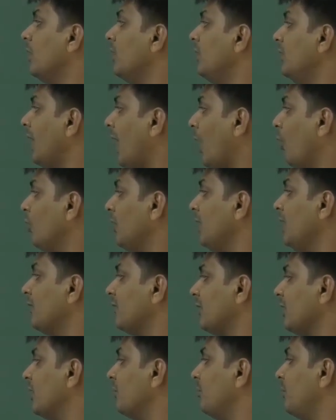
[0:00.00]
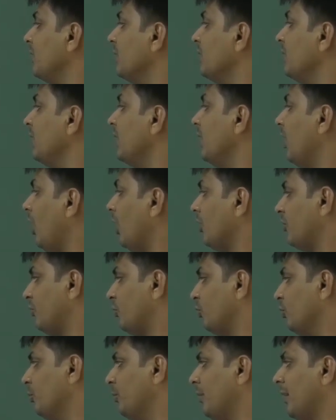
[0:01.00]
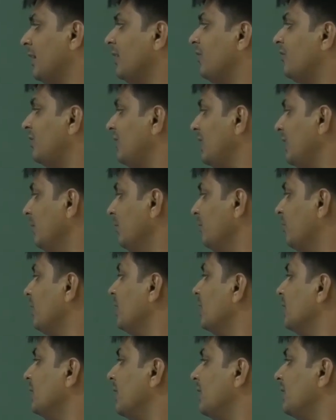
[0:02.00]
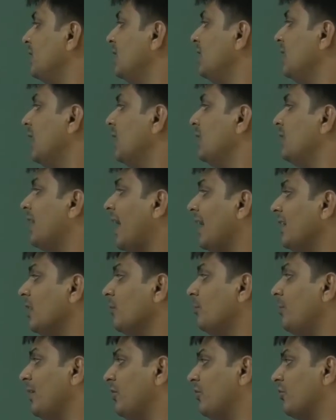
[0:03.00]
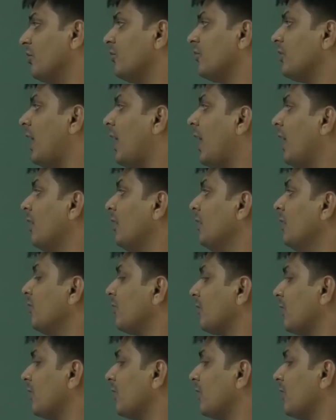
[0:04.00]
loudly slurping the hot soup and it seems that the diner patrons are